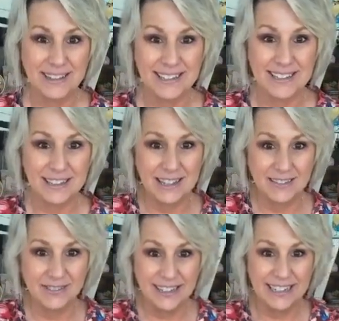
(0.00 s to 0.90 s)
Look at this
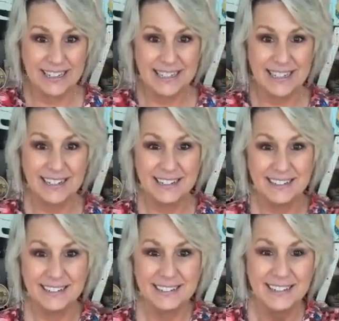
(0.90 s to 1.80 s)
loveliness.
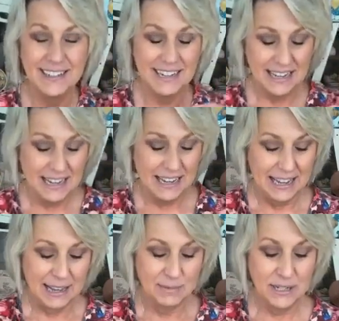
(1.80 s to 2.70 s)

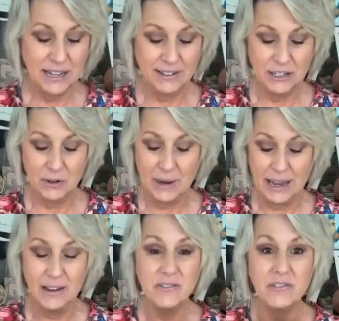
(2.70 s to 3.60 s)
I'm telling you,
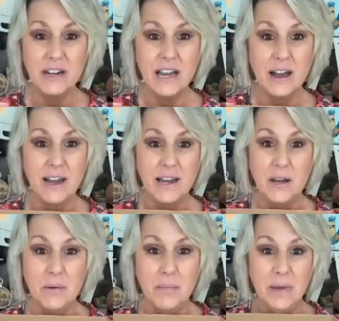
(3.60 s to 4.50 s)
every
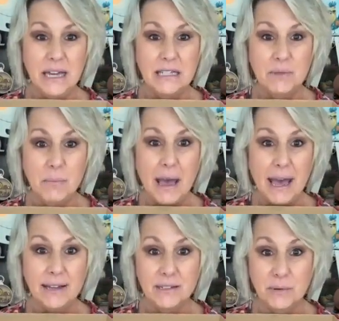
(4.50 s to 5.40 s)
item is
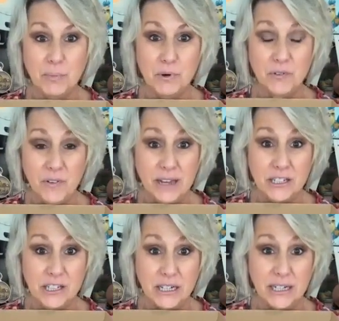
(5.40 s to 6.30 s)
packed to
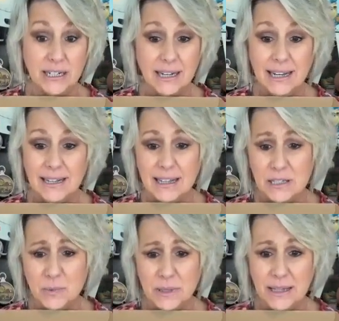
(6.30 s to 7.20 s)
perfection.
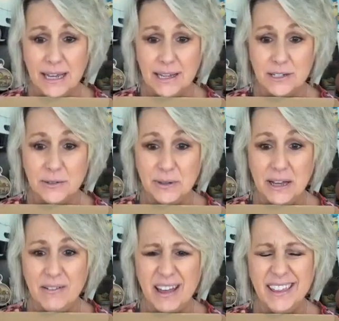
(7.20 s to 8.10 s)
That's one thing I do
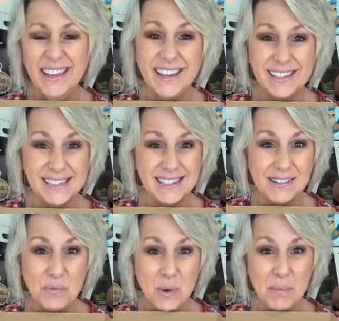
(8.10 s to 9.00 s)
love. I think
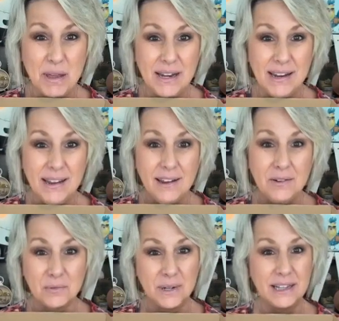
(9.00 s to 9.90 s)
us women
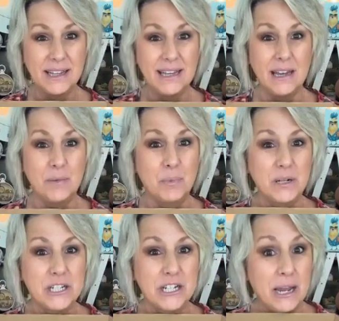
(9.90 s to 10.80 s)
really
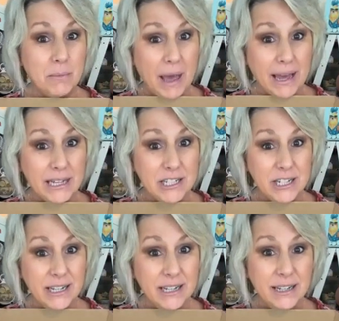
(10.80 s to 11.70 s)
appreciate
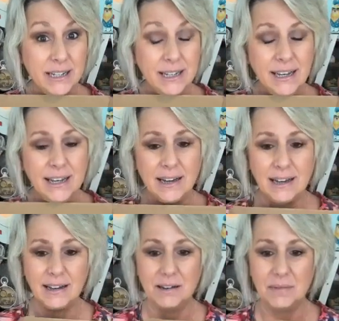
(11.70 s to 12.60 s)
packaging.
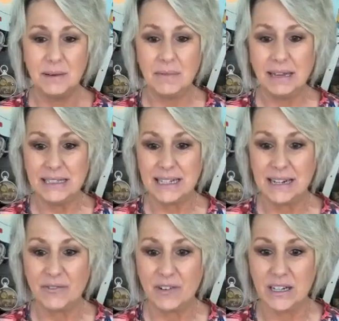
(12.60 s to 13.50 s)
Um, it makes
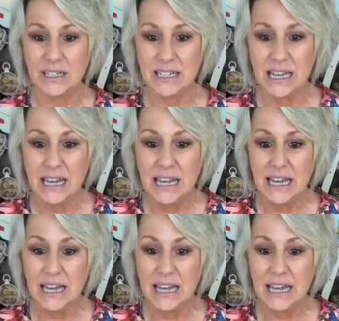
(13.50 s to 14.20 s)
a difference.